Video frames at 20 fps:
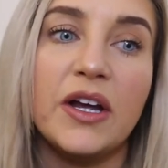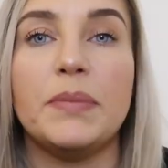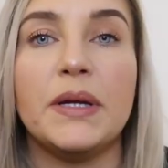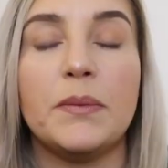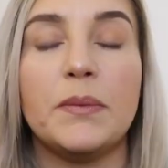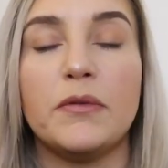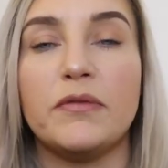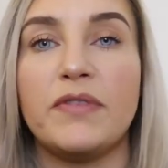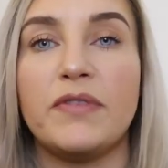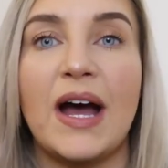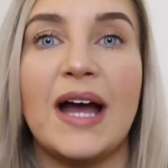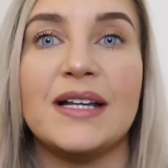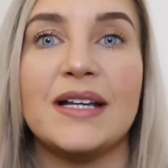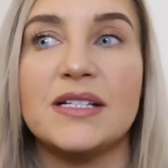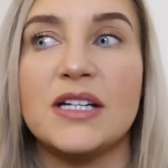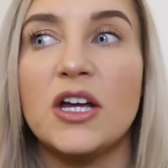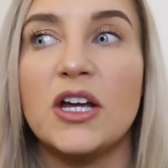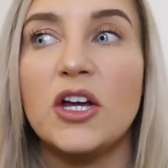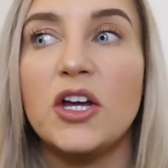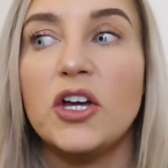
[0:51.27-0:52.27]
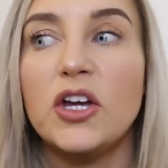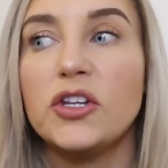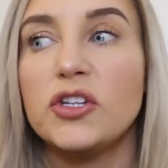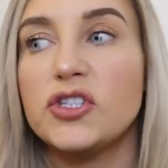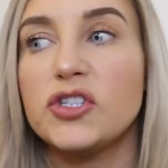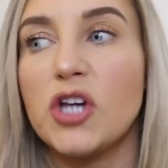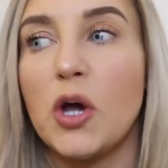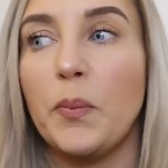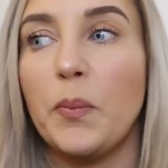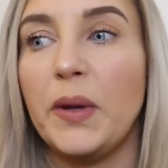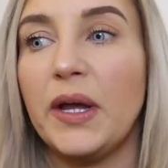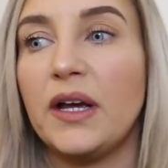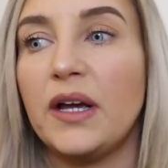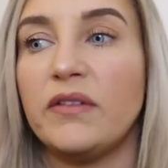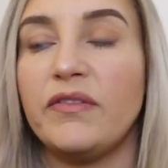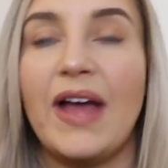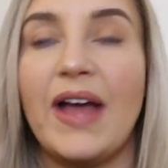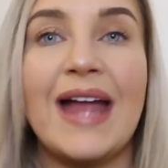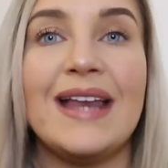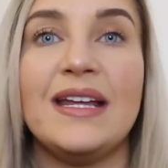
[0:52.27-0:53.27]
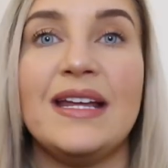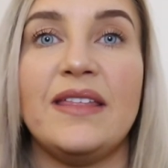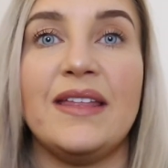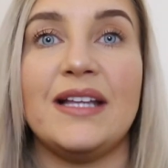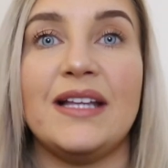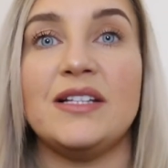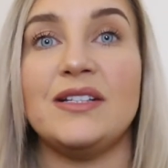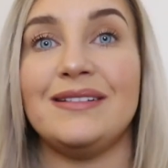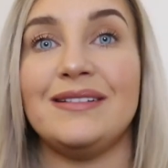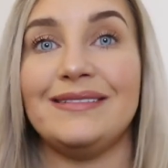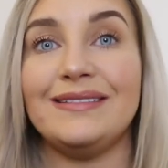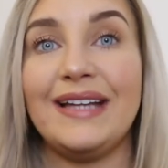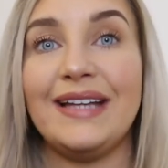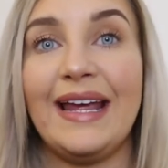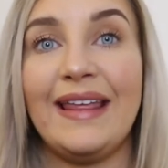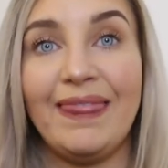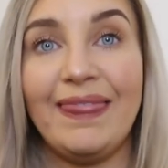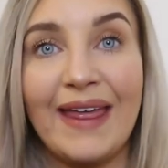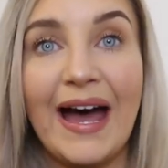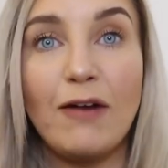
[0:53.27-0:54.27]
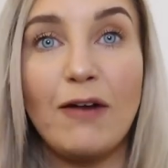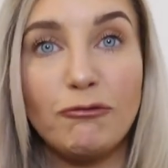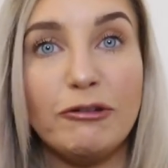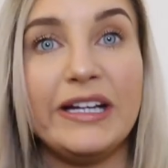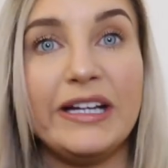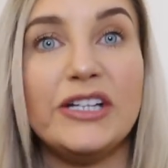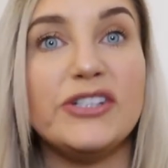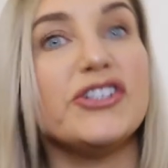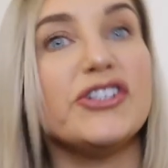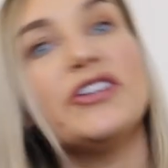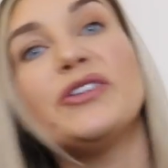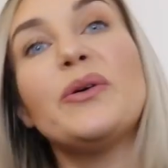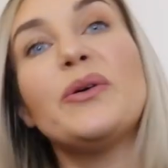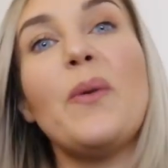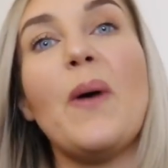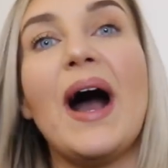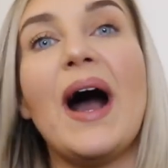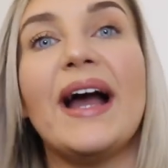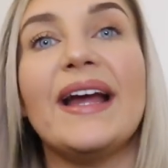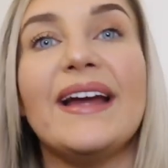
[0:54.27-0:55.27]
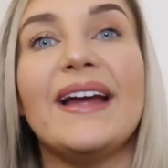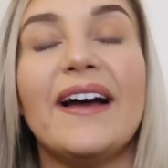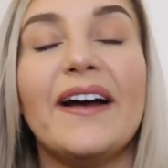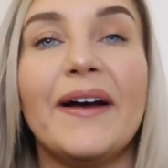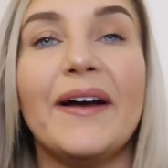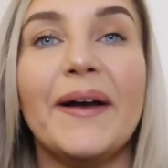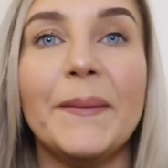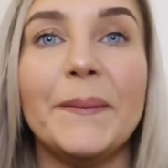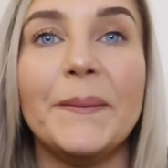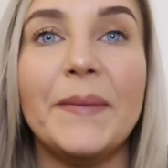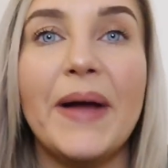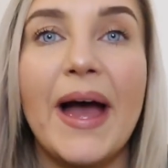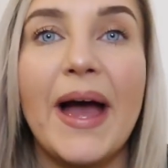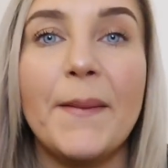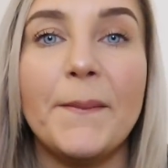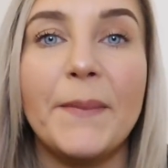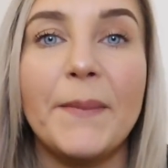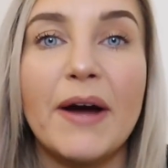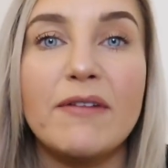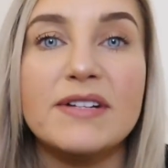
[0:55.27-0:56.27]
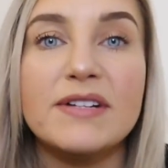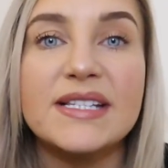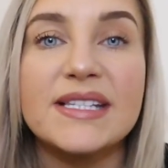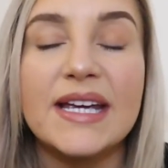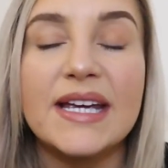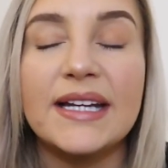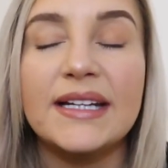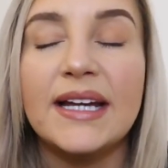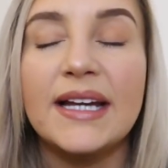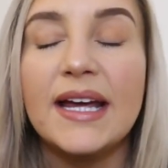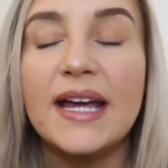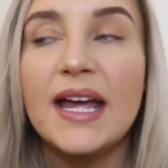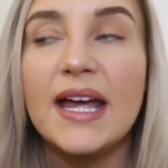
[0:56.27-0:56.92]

People find the topic of anything in that region quite embarrassing,